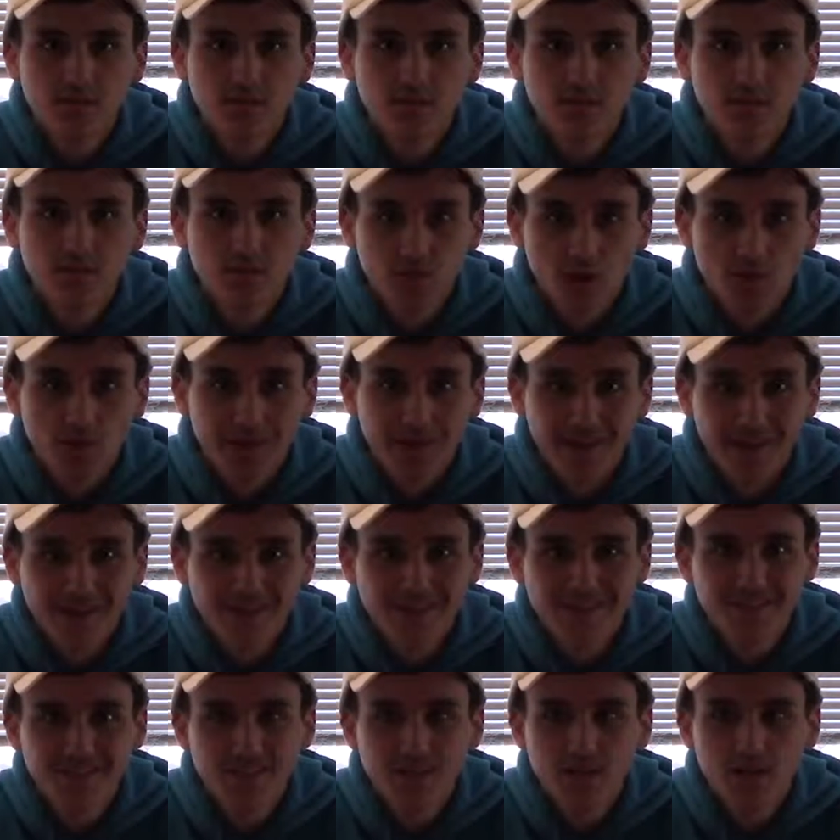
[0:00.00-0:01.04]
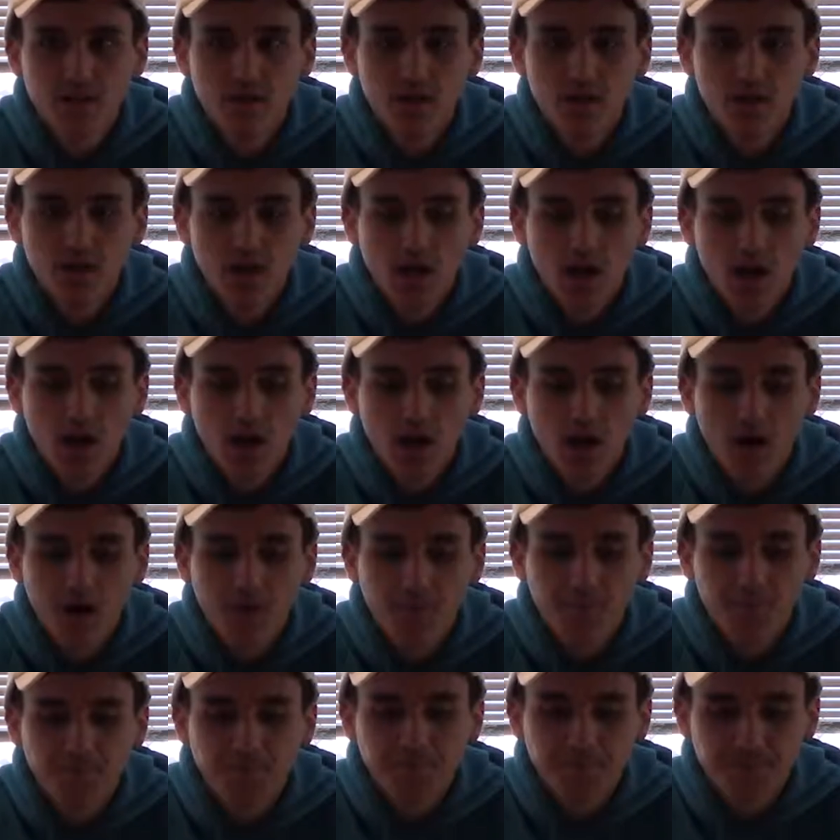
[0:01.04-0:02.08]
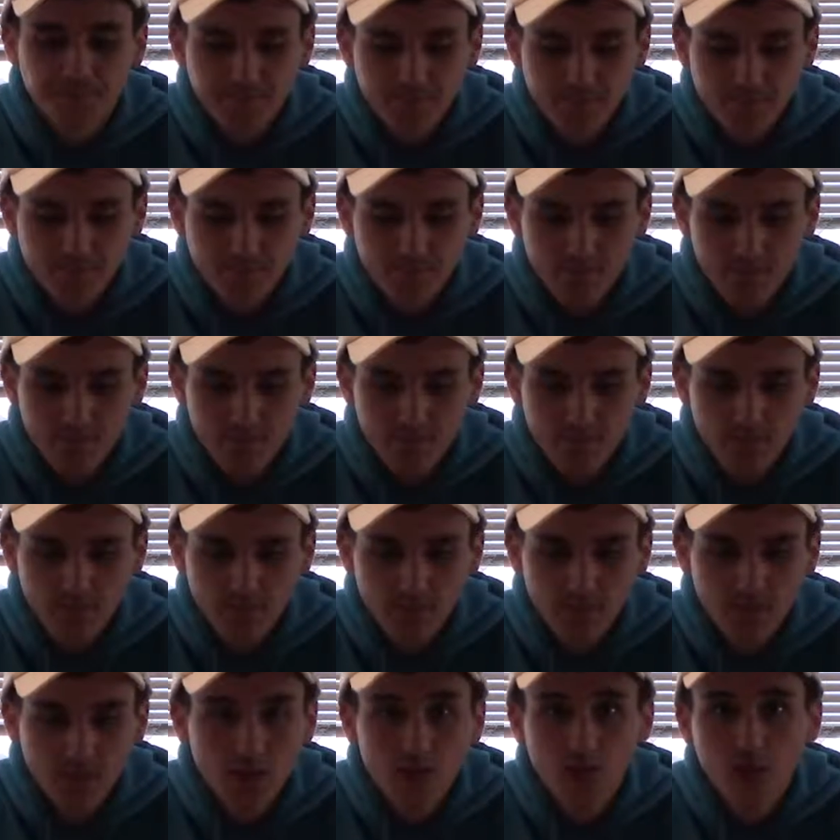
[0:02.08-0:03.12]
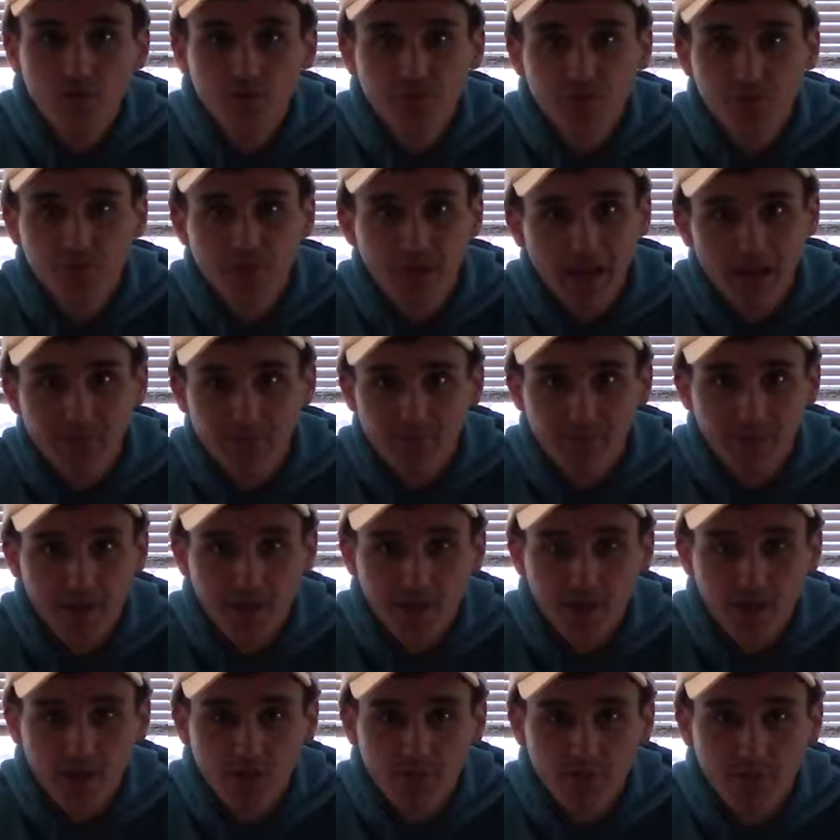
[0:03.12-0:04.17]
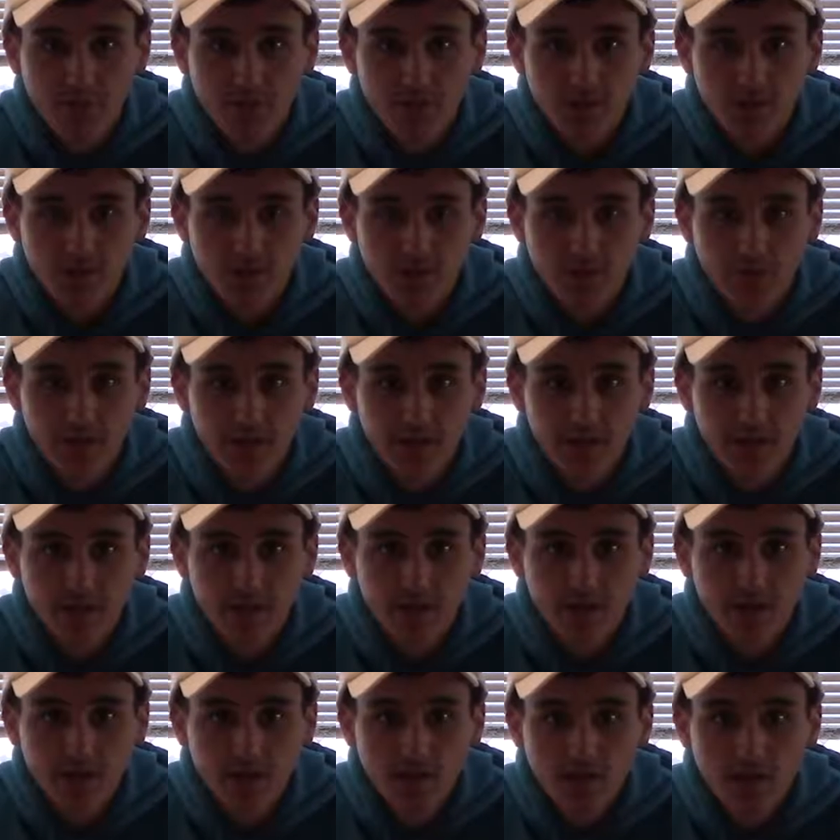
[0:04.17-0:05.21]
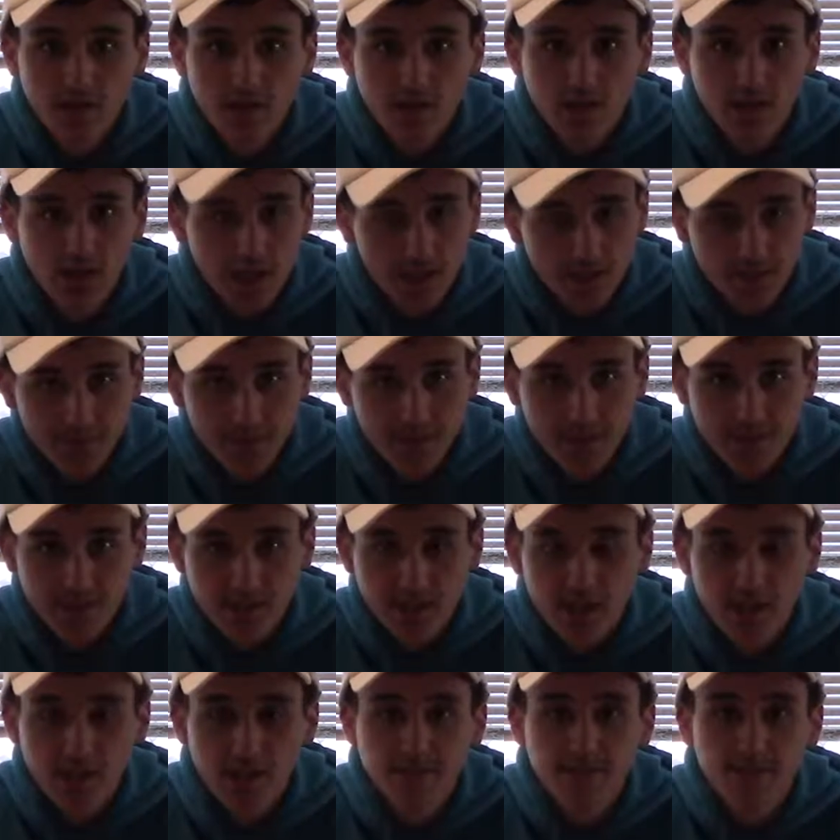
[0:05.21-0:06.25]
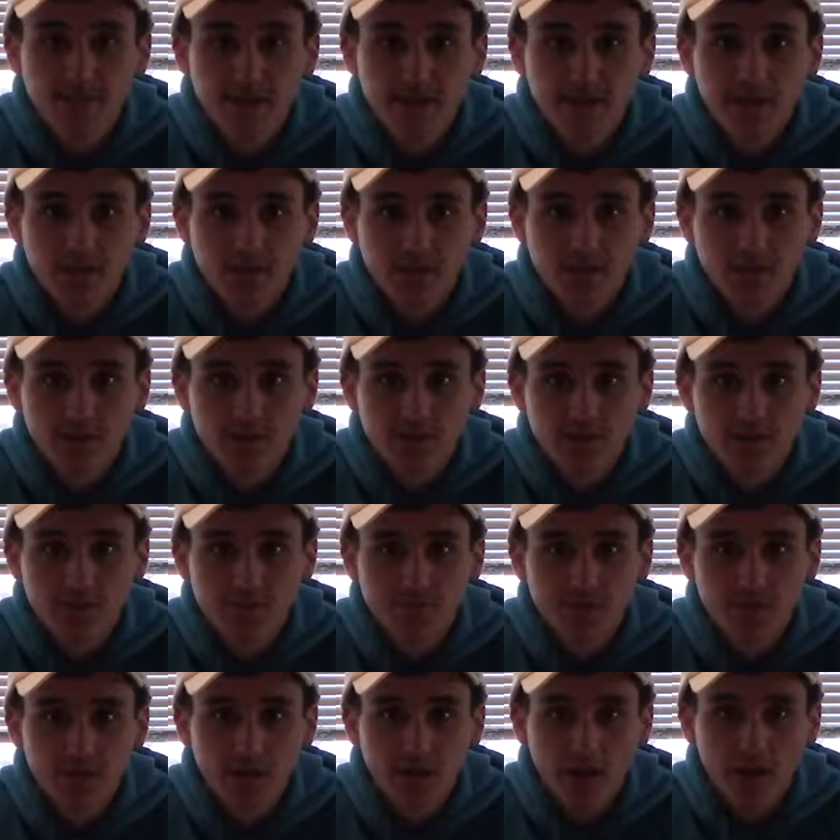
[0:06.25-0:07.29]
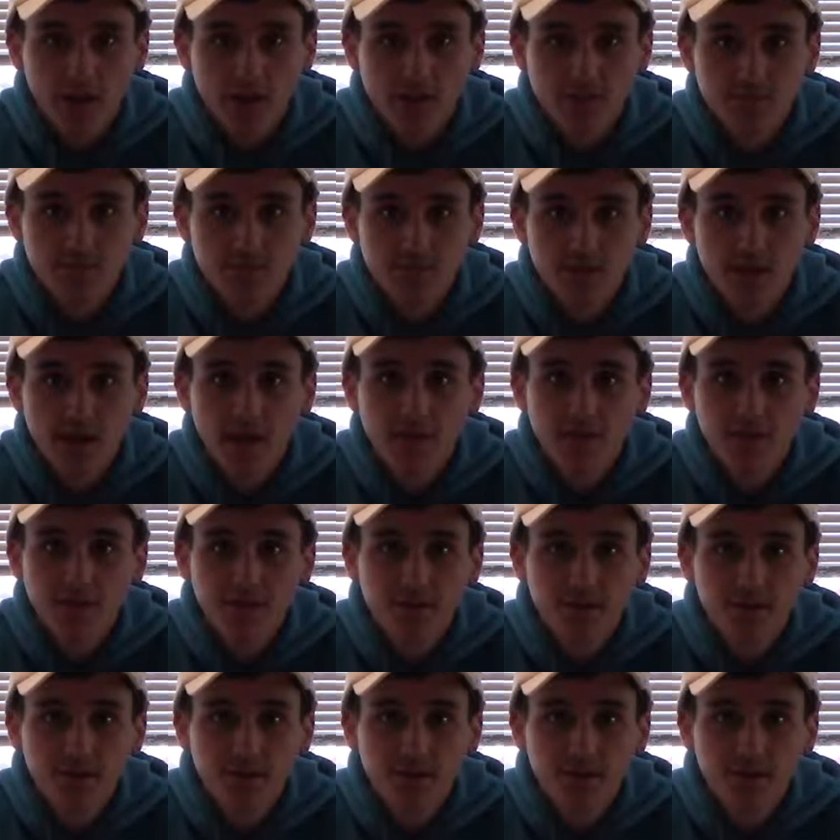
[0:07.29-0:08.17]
someone else. Don't feel bad for paying other people to do it. Cosplaying is cosplaying as long as you put the costume together.